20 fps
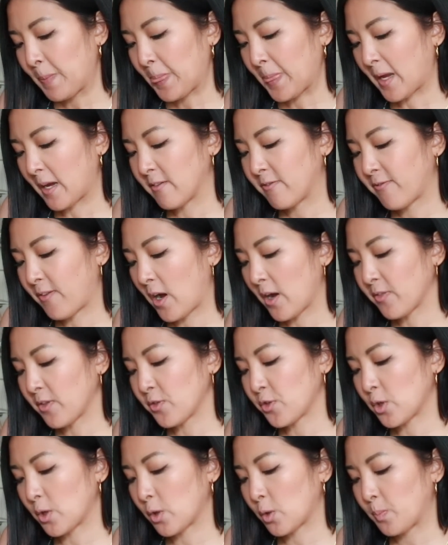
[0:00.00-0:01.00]
I find that
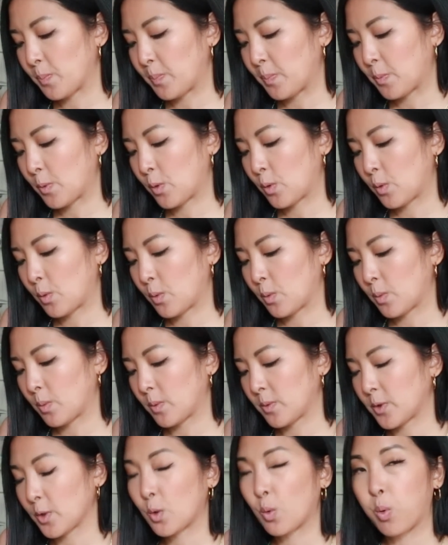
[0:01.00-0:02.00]
they're
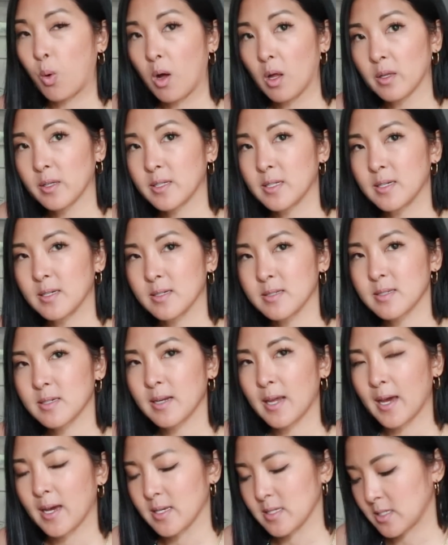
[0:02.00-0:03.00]
the quality isn't
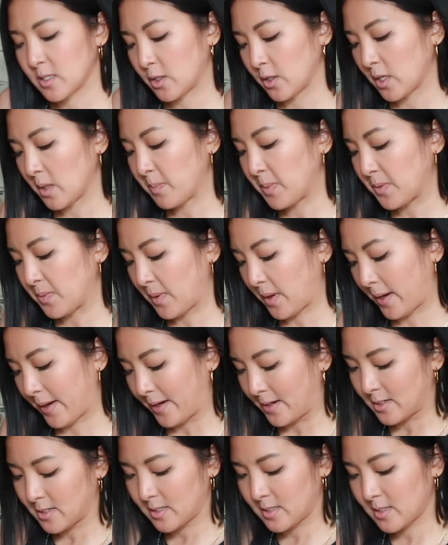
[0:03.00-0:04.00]
as good, but
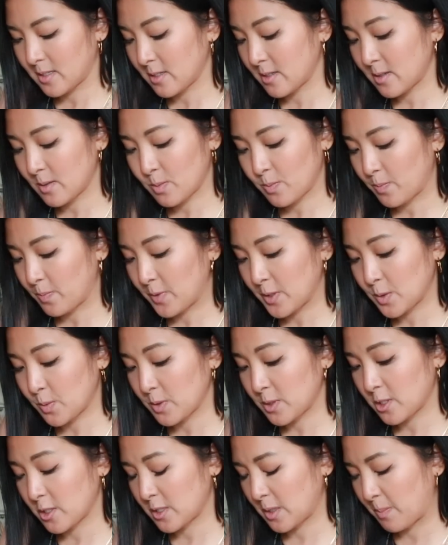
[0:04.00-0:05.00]
I just, this this
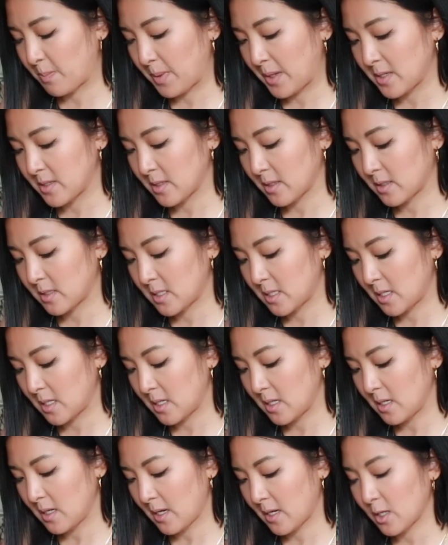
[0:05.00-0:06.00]
was just a basic
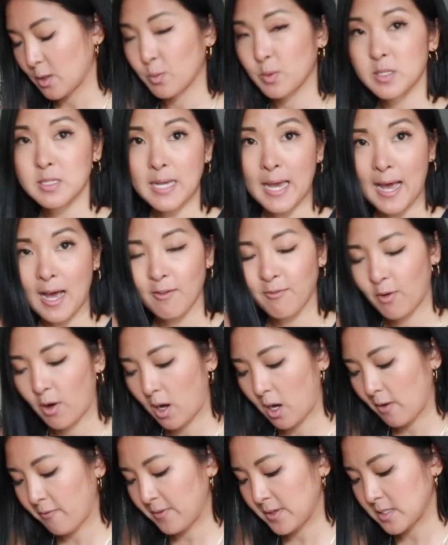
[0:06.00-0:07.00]
tee and it was half
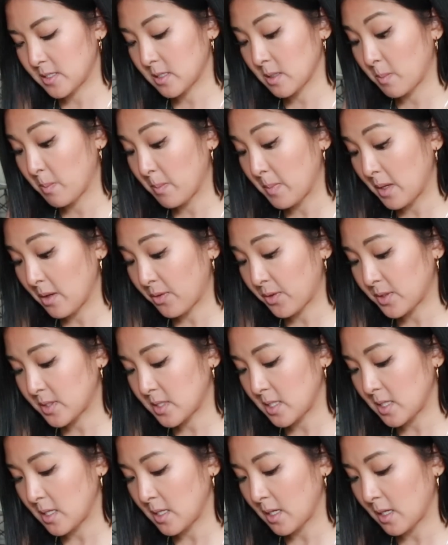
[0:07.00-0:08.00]
off. It's the Myth
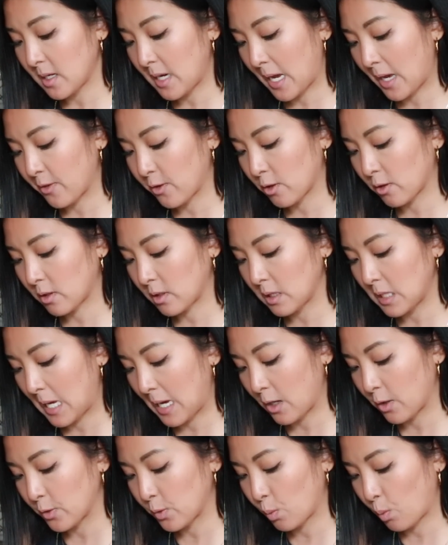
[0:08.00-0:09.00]
tee and Heather
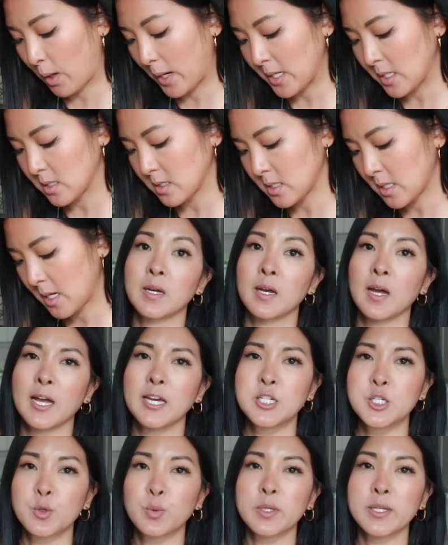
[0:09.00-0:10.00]
Cloud White. I
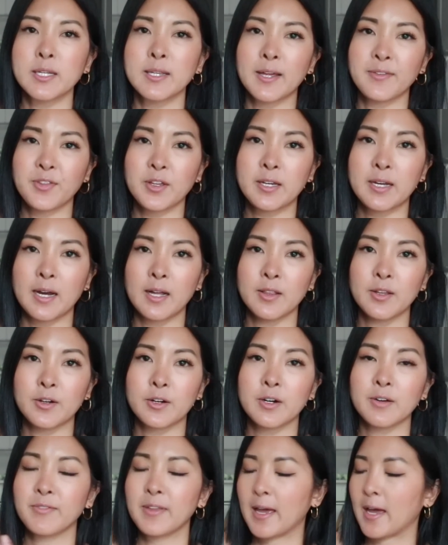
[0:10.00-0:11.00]
do really like the color
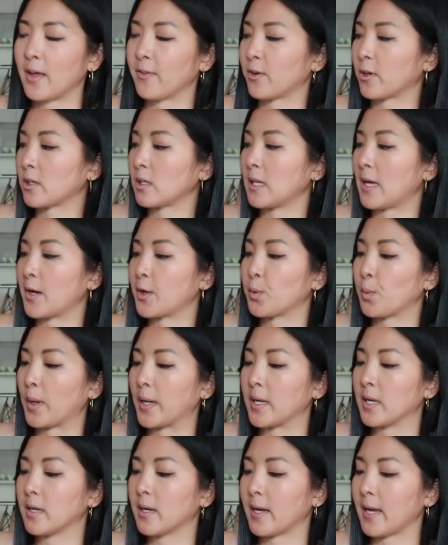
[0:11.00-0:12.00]
of the Heather Cloud
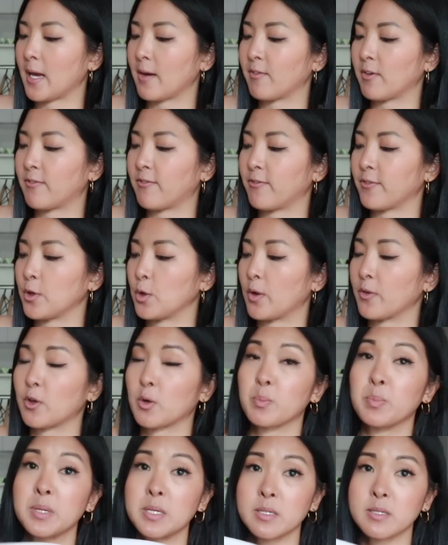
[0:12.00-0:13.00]
White. I have a few other
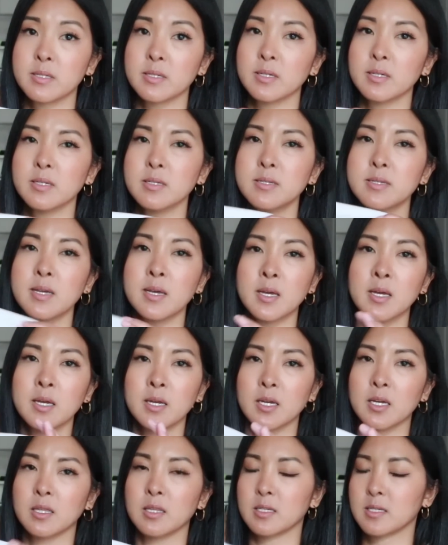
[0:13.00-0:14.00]
pieces
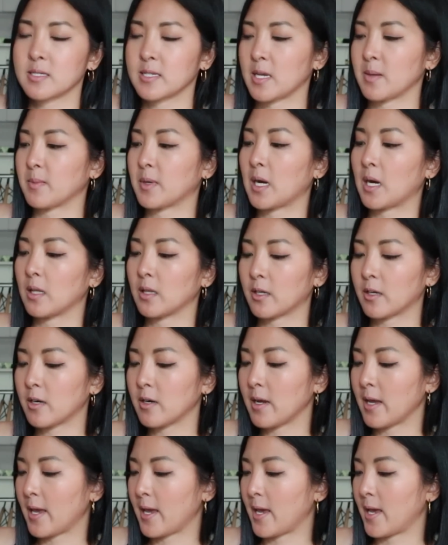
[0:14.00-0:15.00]
in the same color
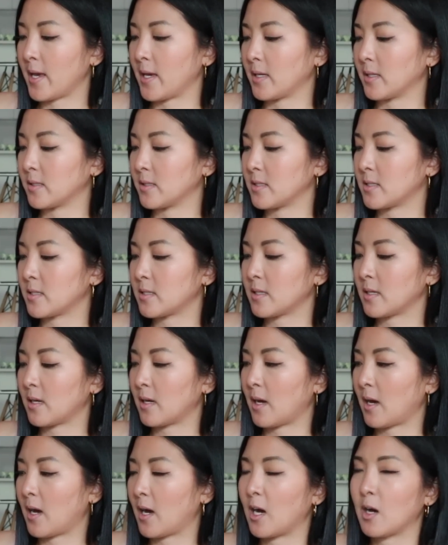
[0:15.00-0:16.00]
and
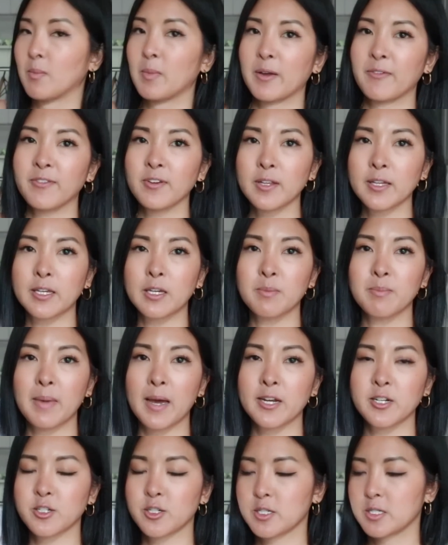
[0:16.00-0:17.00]
um, I feel like it
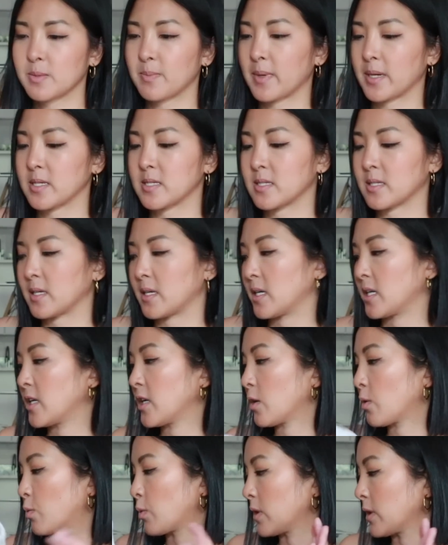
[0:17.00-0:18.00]
matches my skin
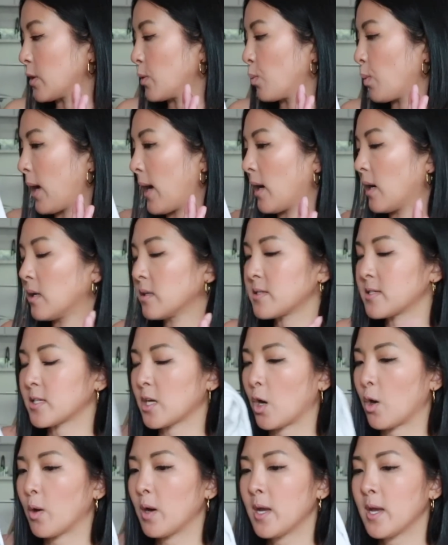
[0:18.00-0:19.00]
really well.
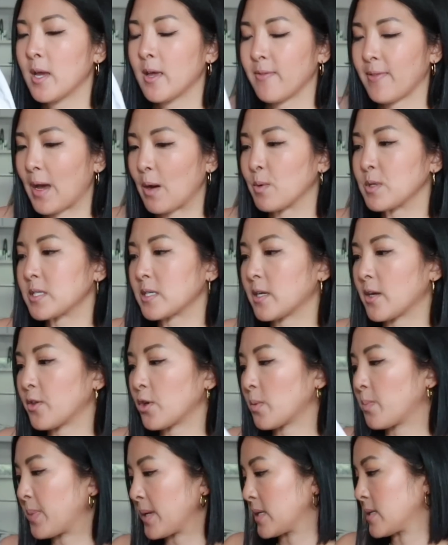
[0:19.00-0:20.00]
So that was
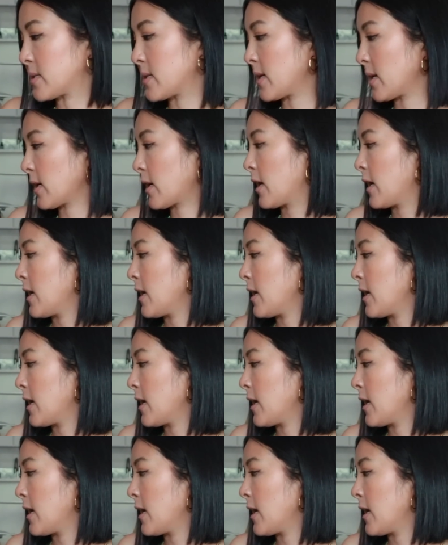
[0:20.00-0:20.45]
another basic.